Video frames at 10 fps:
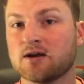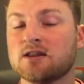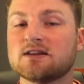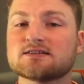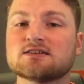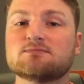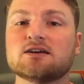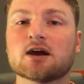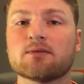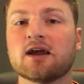And this is
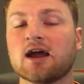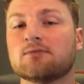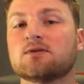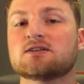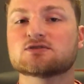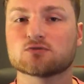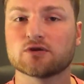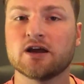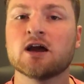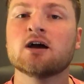becoming a big
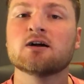story,